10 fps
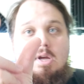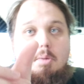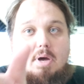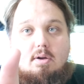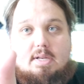
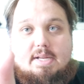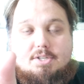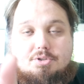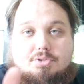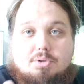about 1
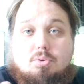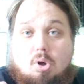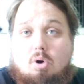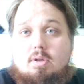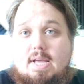inch or 2
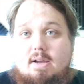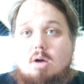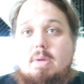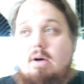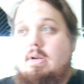long that
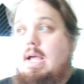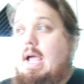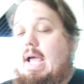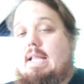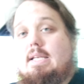come out,
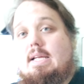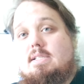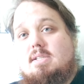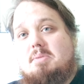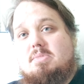and
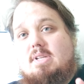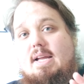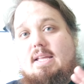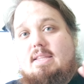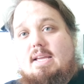it seems
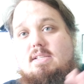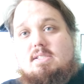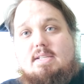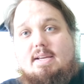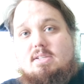like they
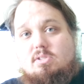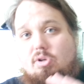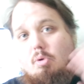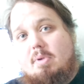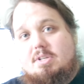stick
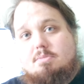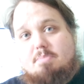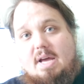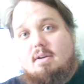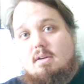so
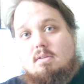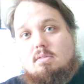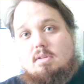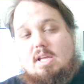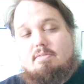much better,
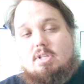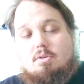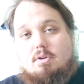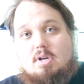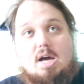even
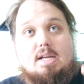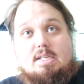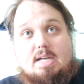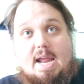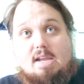though they're not
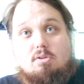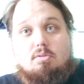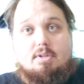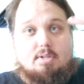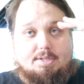at an angle,
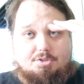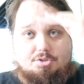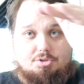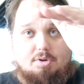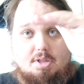they're like
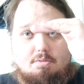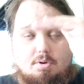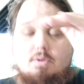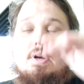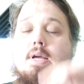just straight
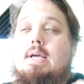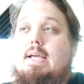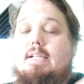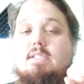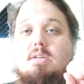through.
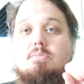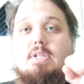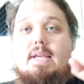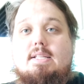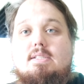It seems
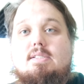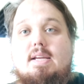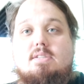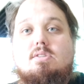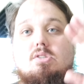like it
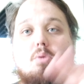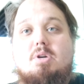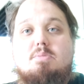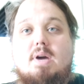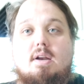sticks so
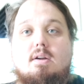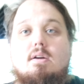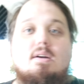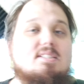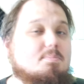much
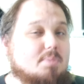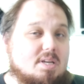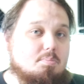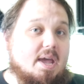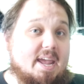better, because the
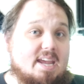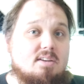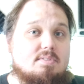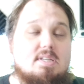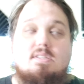big pain
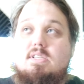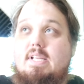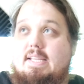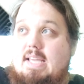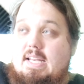of this is
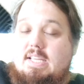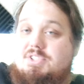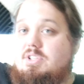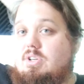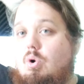like getting
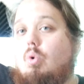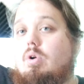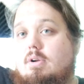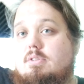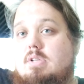into the
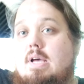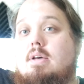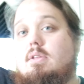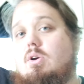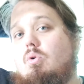corners.
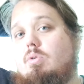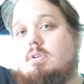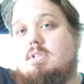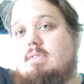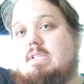The
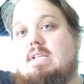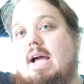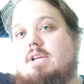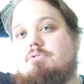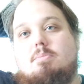corners of these
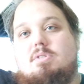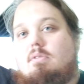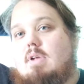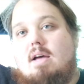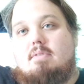tack strips
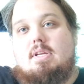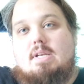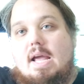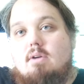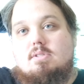don't have any
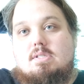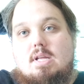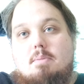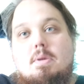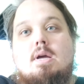nails in
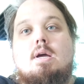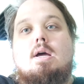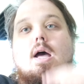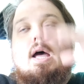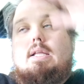them,
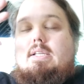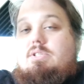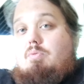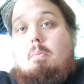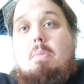at
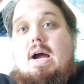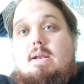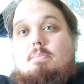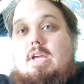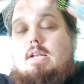least where
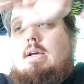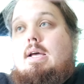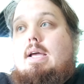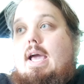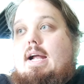mine meet,
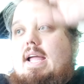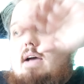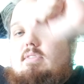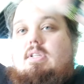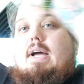and I
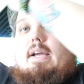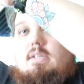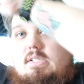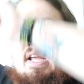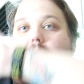have to
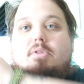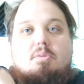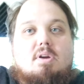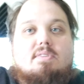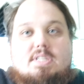like staple
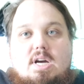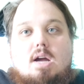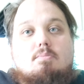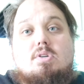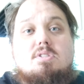them every
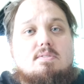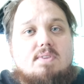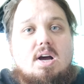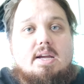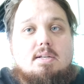time, which is
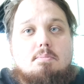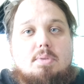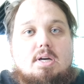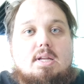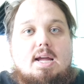fine,
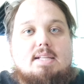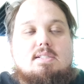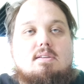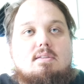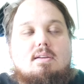but
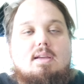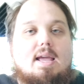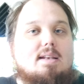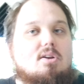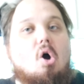it's
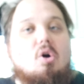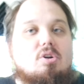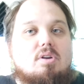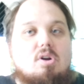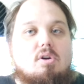getting
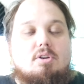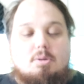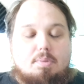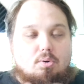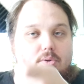harder and harder
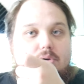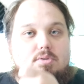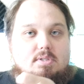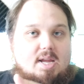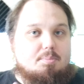to pull
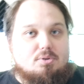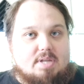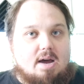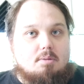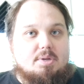those staples
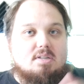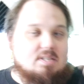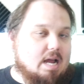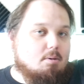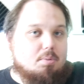out, because
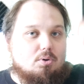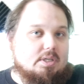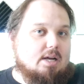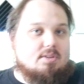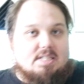now I'm
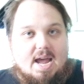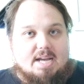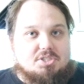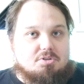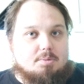pulling out the
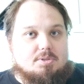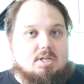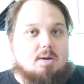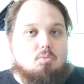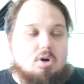tack strips
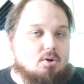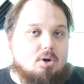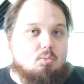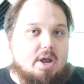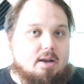and I'm
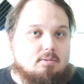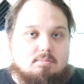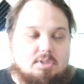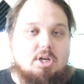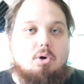wondering when,
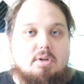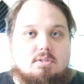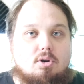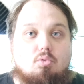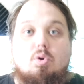you know,
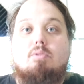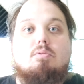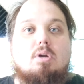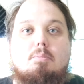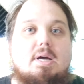it's gonna
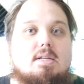ruin one of my